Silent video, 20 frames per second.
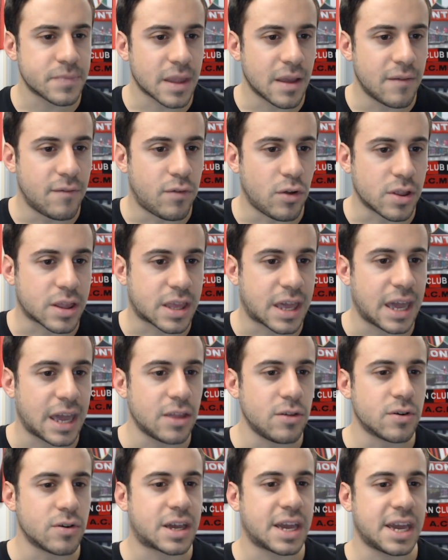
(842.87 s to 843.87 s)

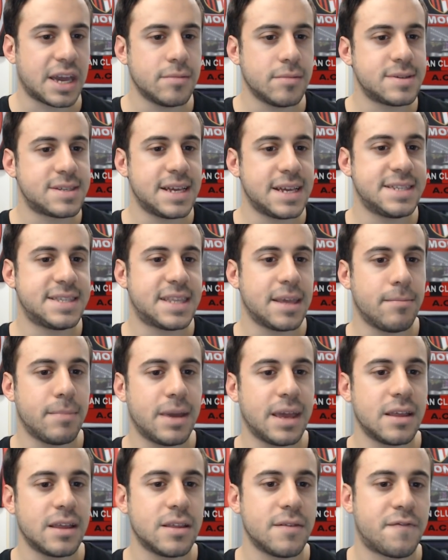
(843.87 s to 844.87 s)
Volcano Game says they
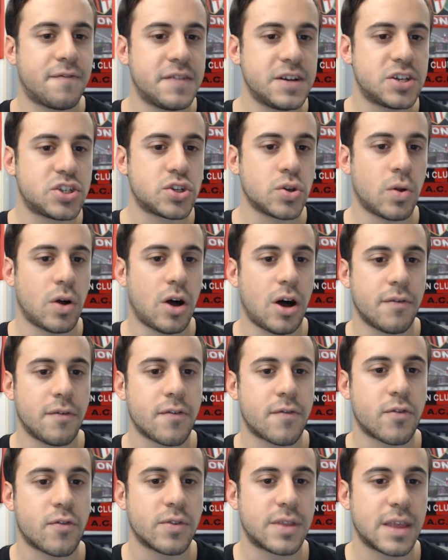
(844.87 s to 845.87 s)
made an official
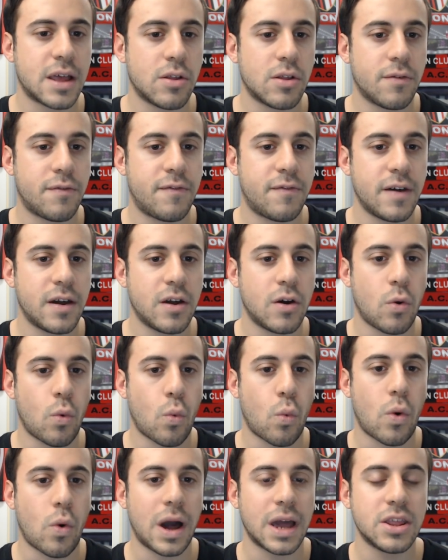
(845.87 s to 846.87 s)
offer for Deulofeu.
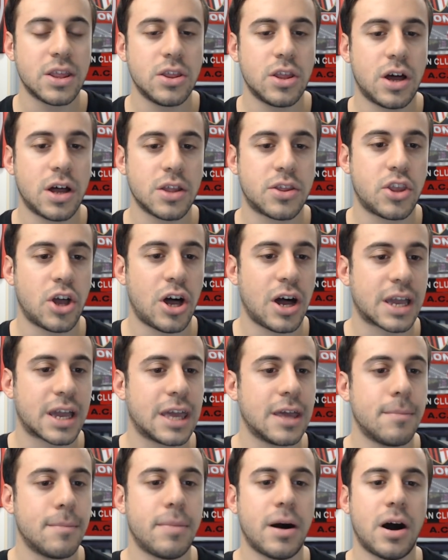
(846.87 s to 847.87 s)
Why not
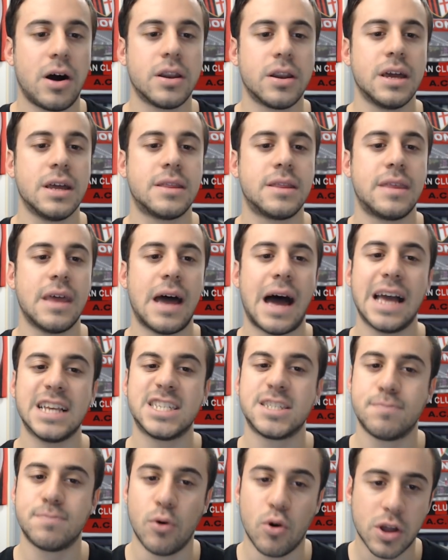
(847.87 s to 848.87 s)
talking about it? I
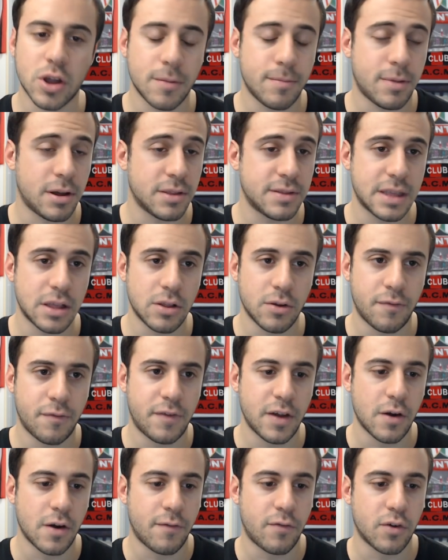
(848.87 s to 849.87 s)
spoke about
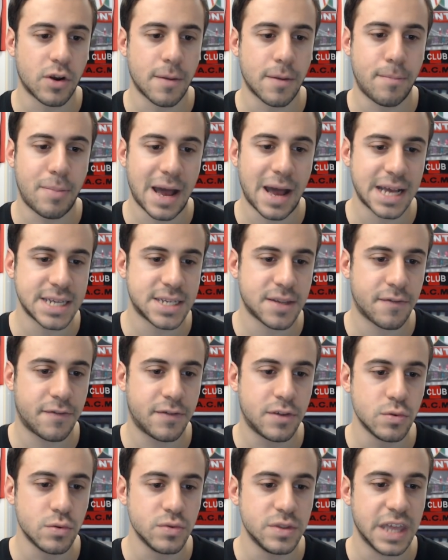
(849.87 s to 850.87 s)
Deulofeu for the past
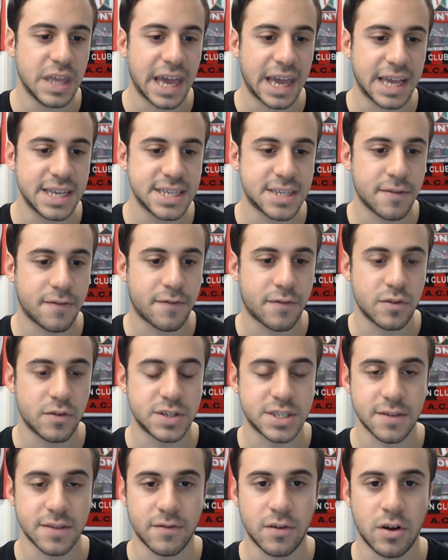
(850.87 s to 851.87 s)
few days,
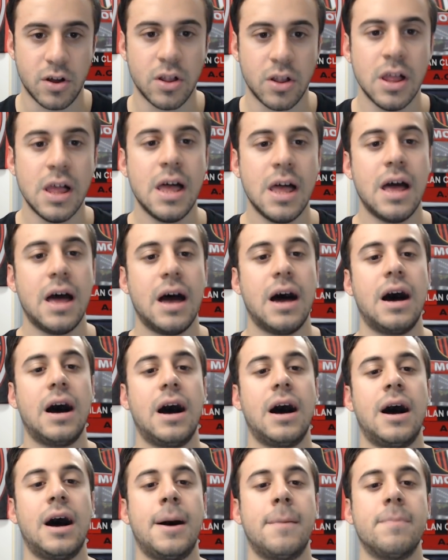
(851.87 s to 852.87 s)
first of all.
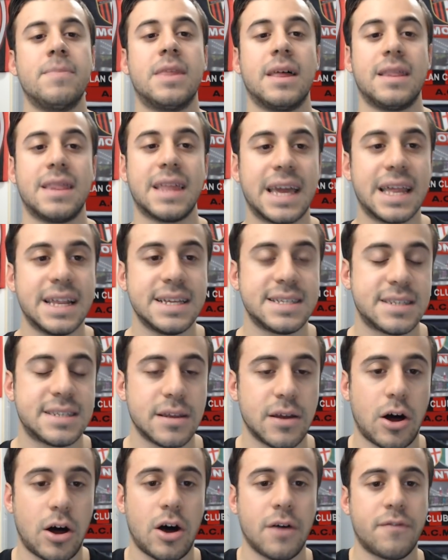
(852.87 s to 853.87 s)
The
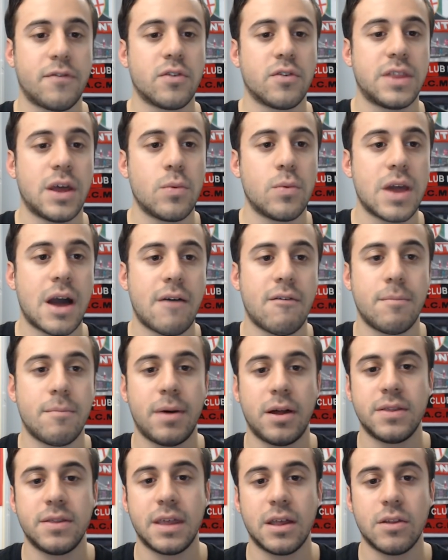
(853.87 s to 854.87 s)
latest offer that we have
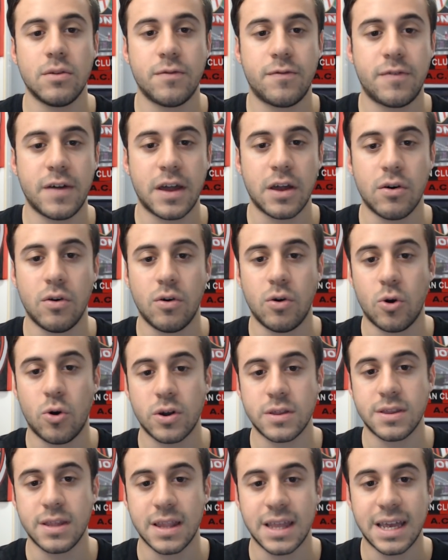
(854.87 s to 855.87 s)
about Deulofeu,
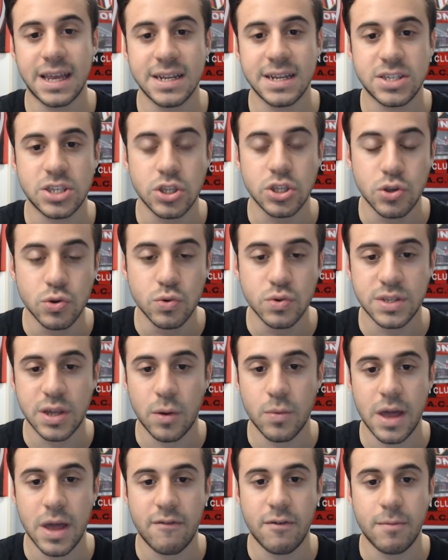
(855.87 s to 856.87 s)
or the latest news
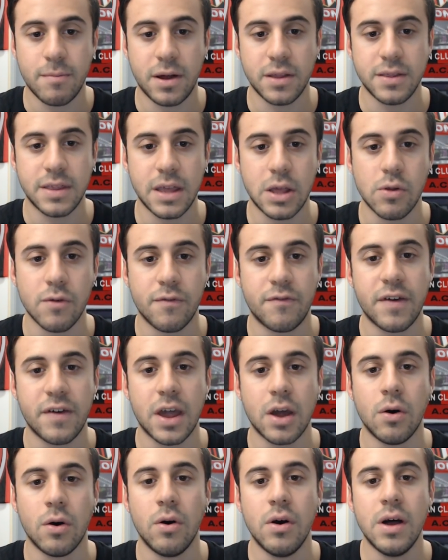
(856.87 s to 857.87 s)
that we have about
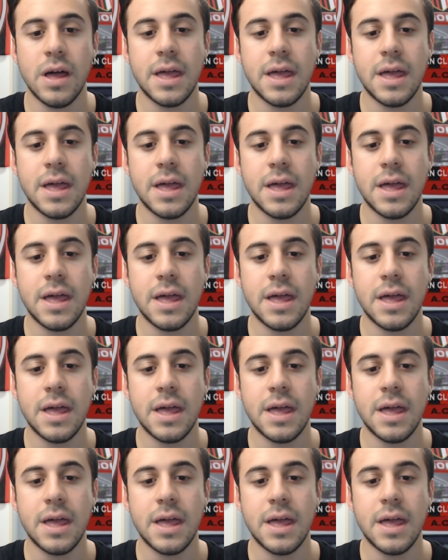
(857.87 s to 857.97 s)
Deulofeu,